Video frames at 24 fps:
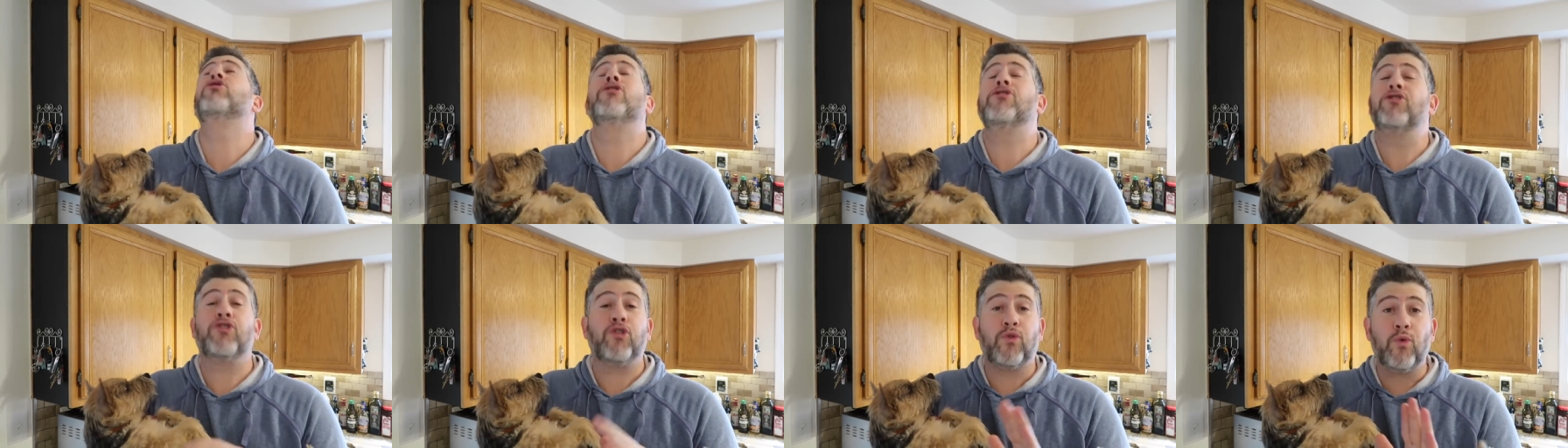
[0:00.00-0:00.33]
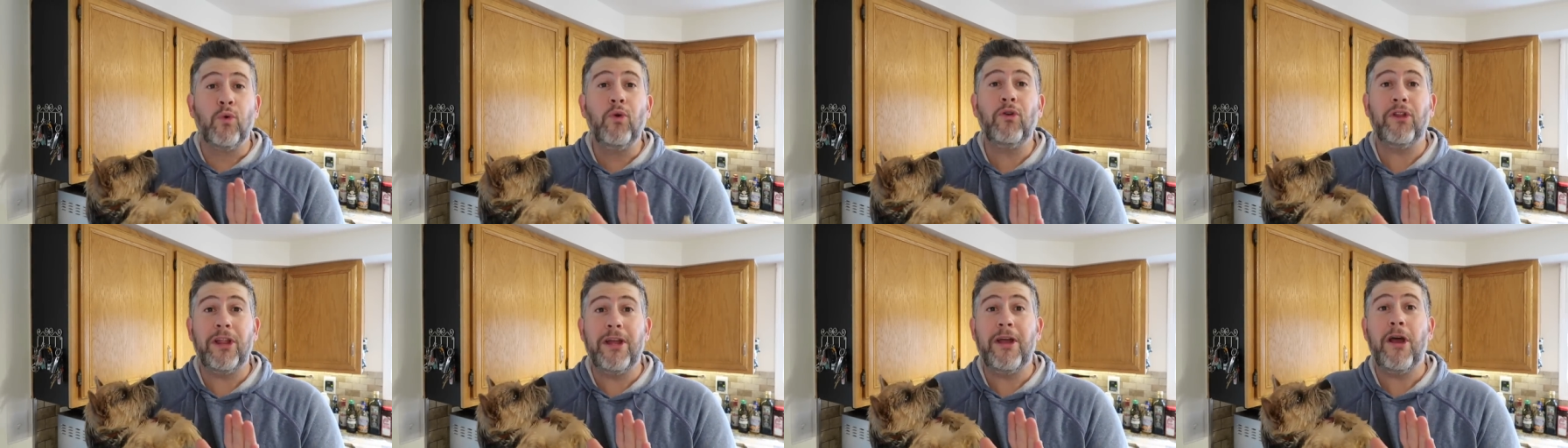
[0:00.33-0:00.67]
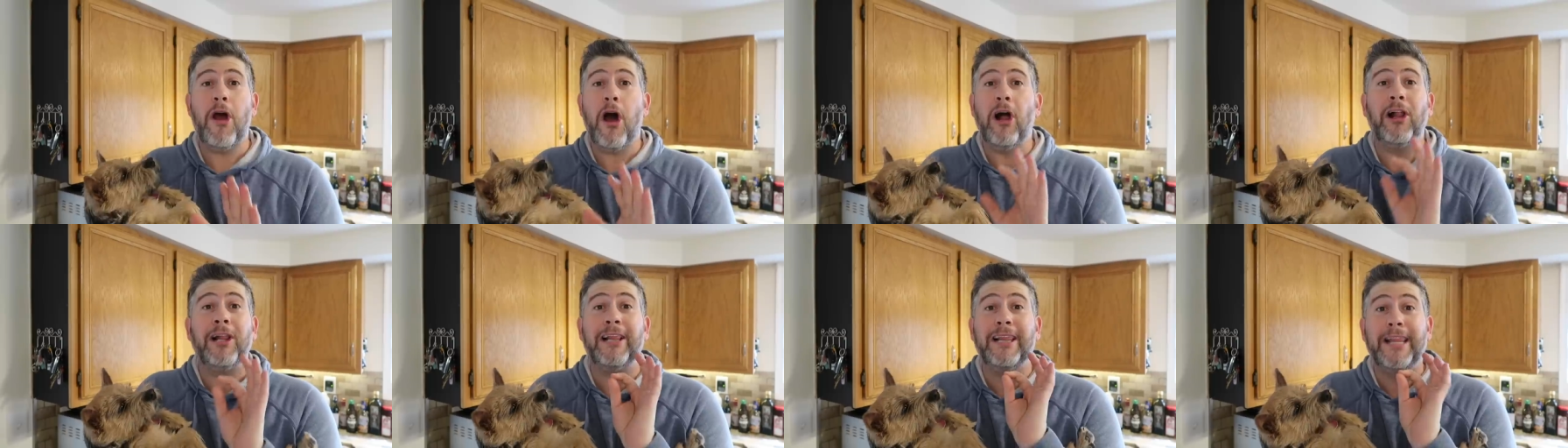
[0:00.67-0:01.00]

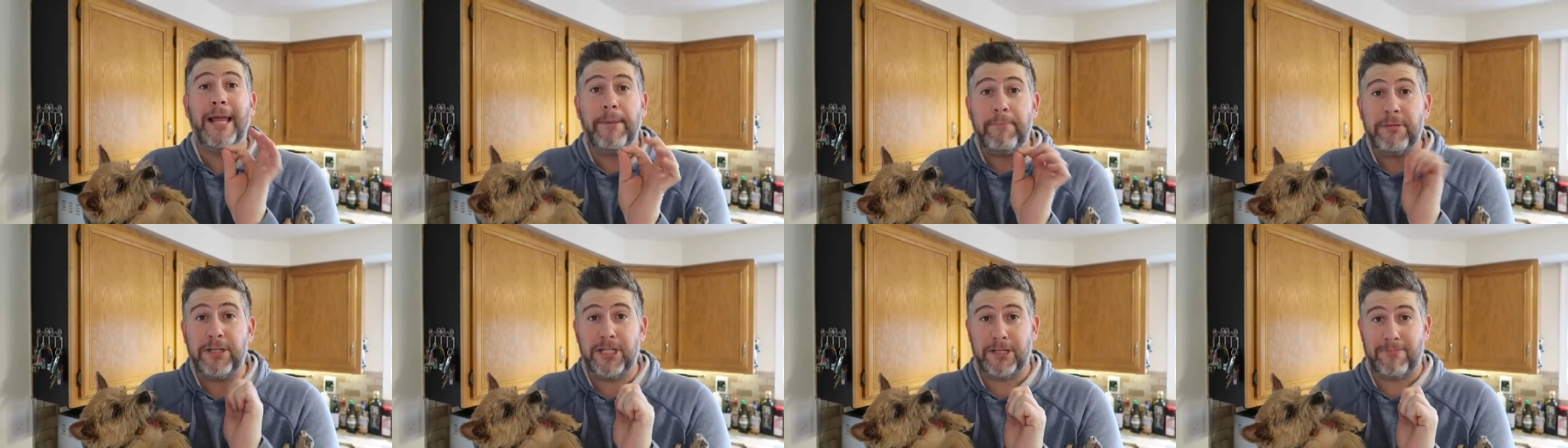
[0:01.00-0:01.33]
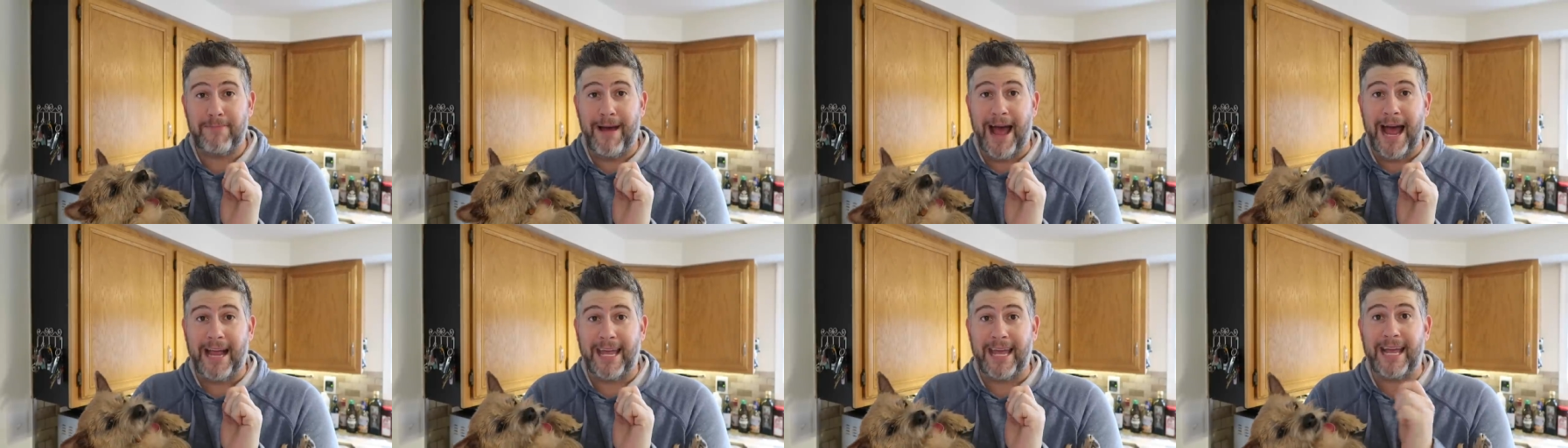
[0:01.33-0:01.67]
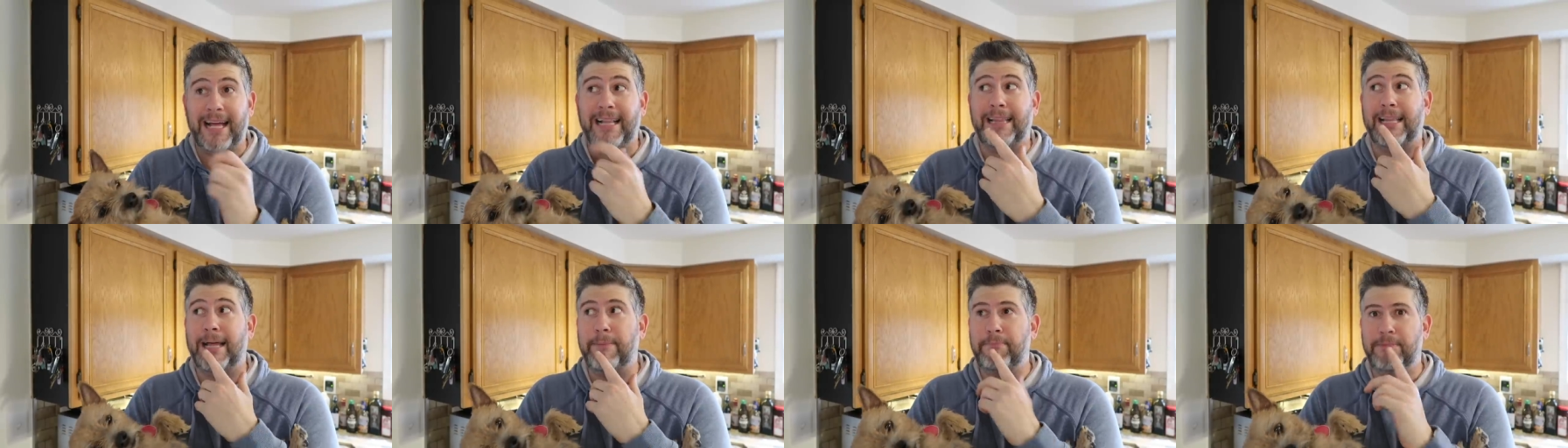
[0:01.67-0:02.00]
truly
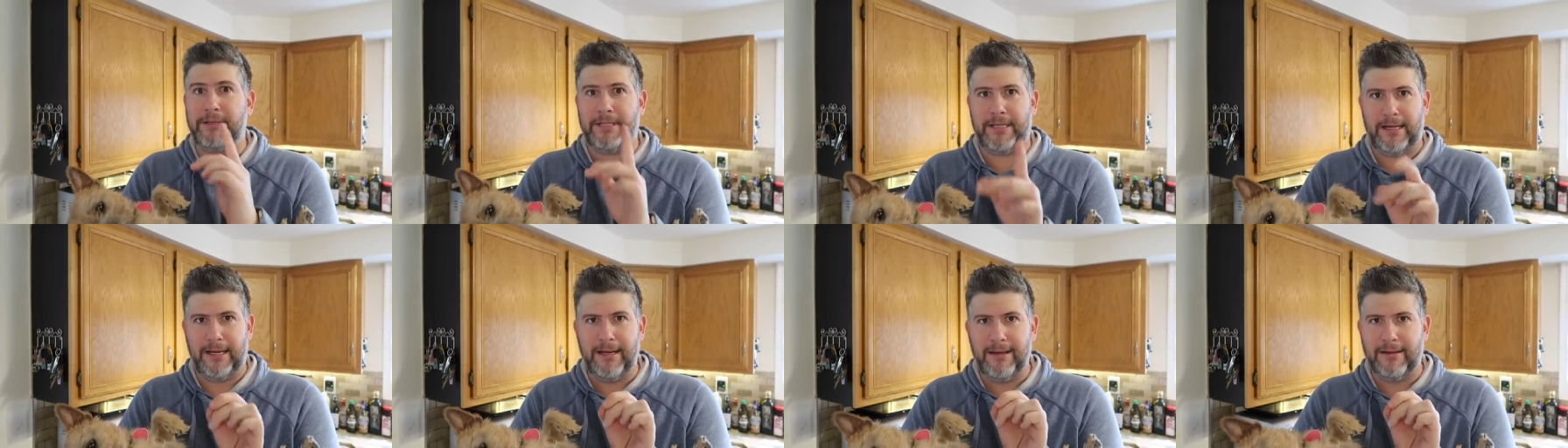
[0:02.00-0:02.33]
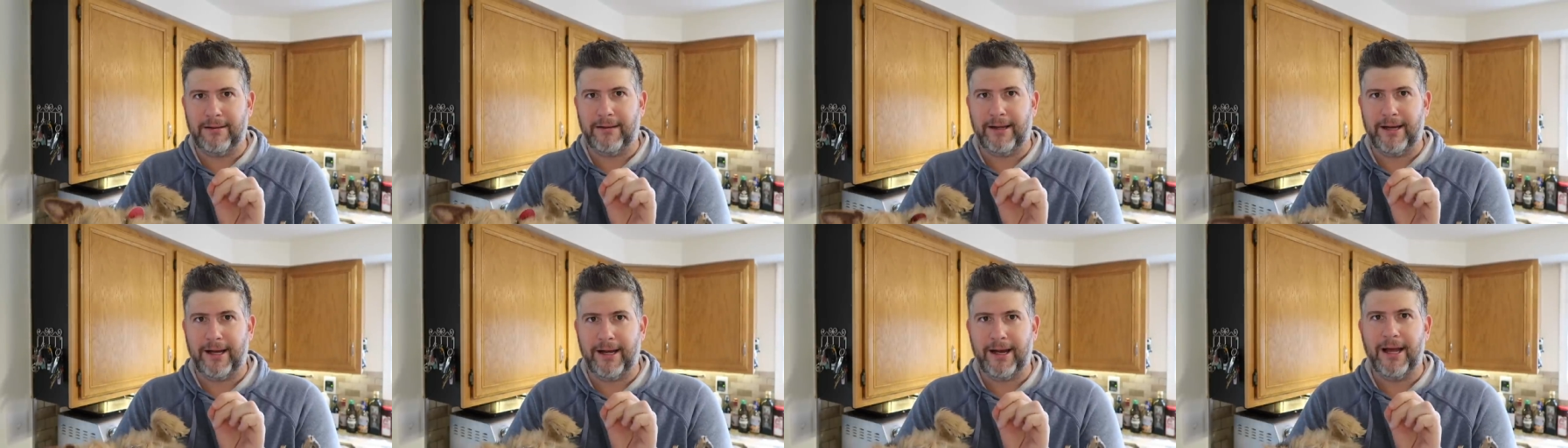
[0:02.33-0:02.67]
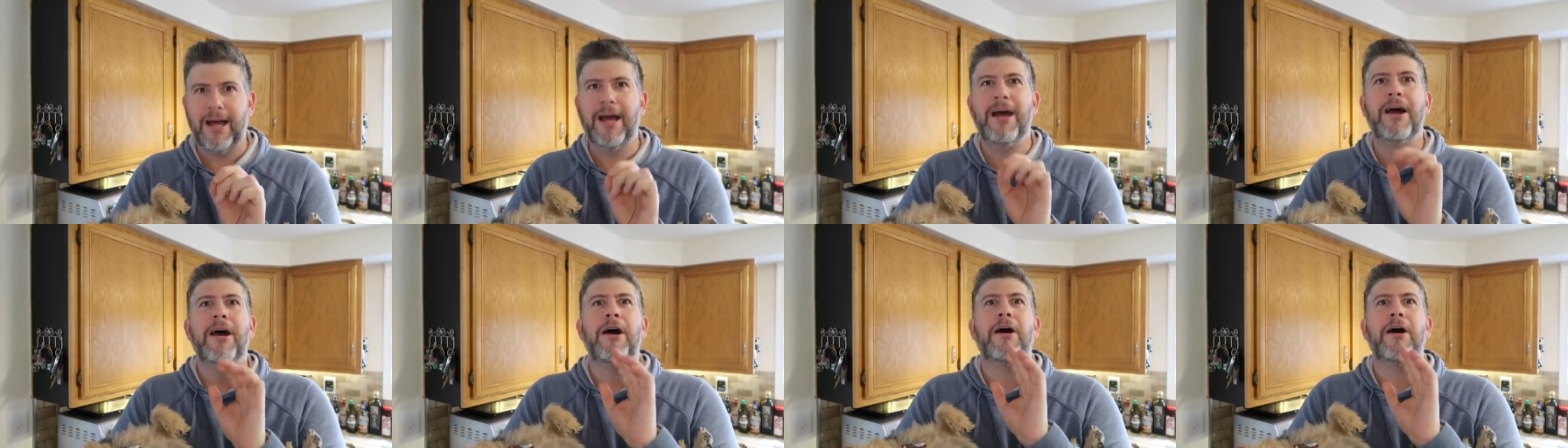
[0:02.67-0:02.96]
lip-smacking, lip-tingling